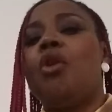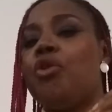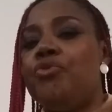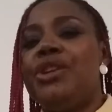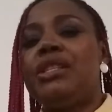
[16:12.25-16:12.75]

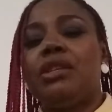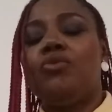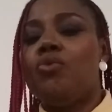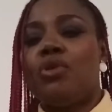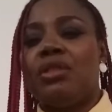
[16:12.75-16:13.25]
or
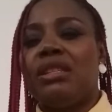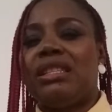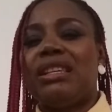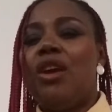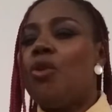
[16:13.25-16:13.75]
written
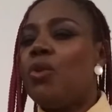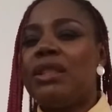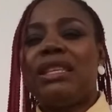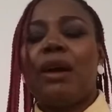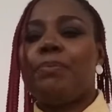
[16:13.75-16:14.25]
words.
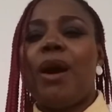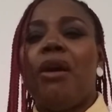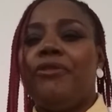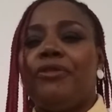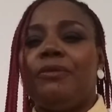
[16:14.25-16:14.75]
Words are
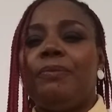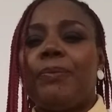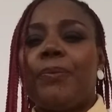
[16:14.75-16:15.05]
powerful.